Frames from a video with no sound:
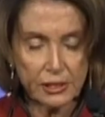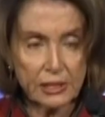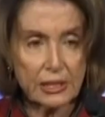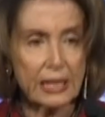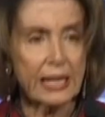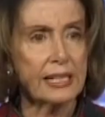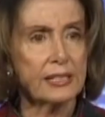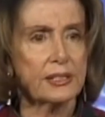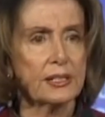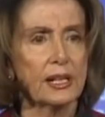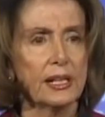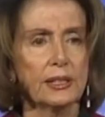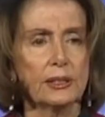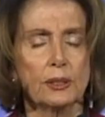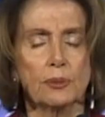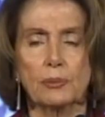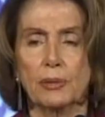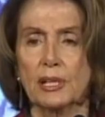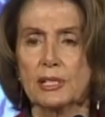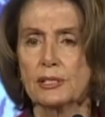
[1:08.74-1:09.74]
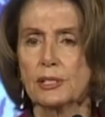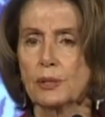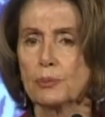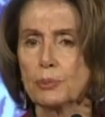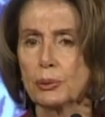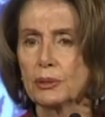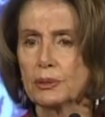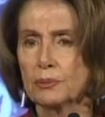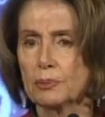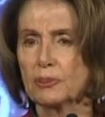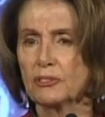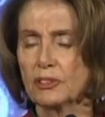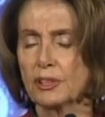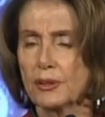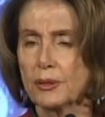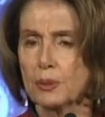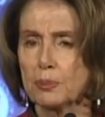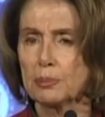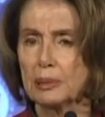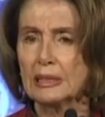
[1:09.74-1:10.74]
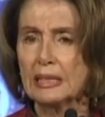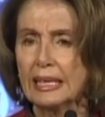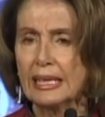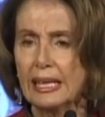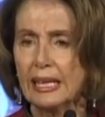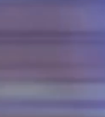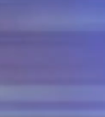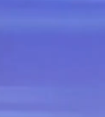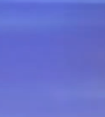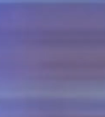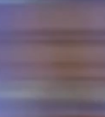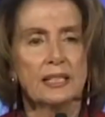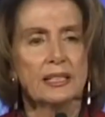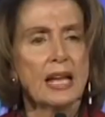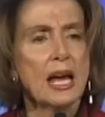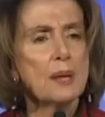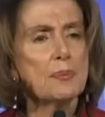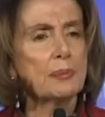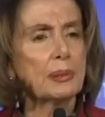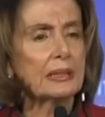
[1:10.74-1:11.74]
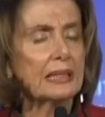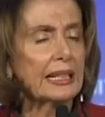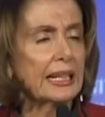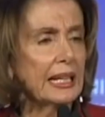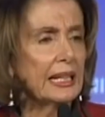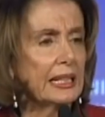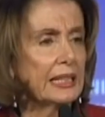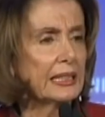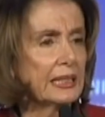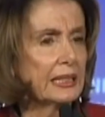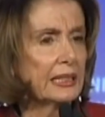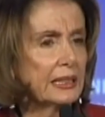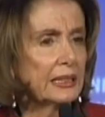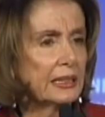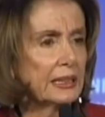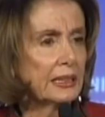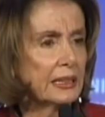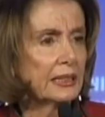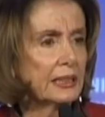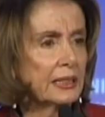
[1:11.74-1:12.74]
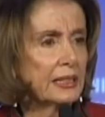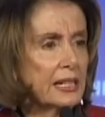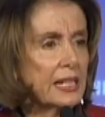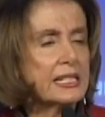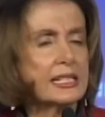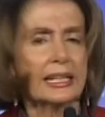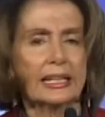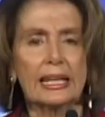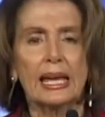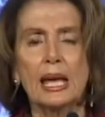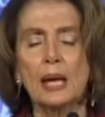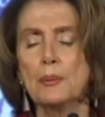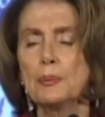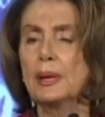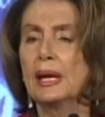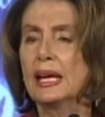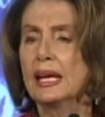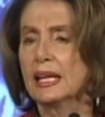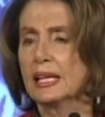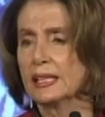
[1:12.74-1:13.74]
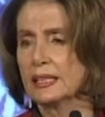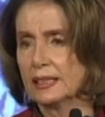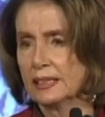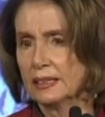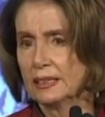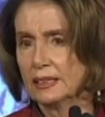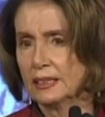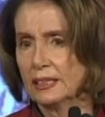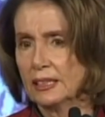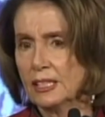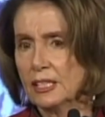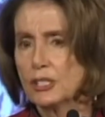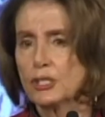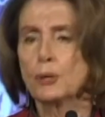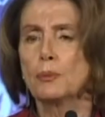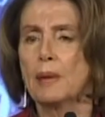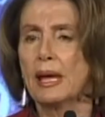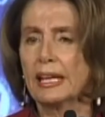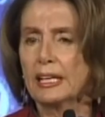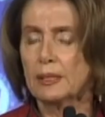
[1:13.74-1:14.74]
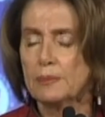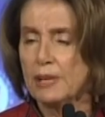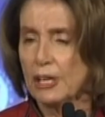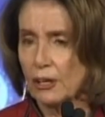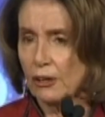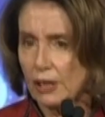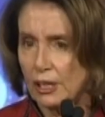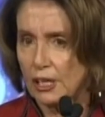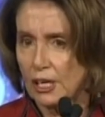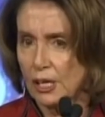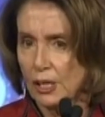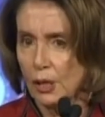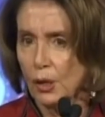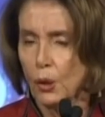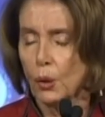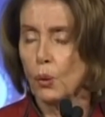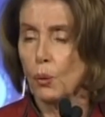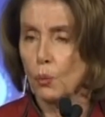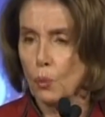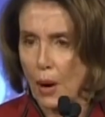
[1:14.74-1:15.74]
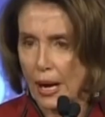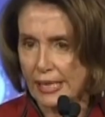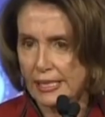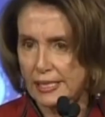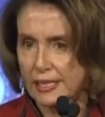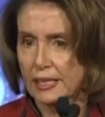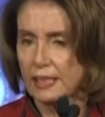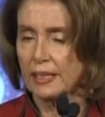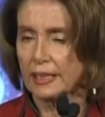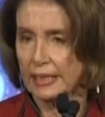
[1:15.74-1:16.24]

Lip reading: Last night, the president put forth a plan. That plan is a campaign to make America white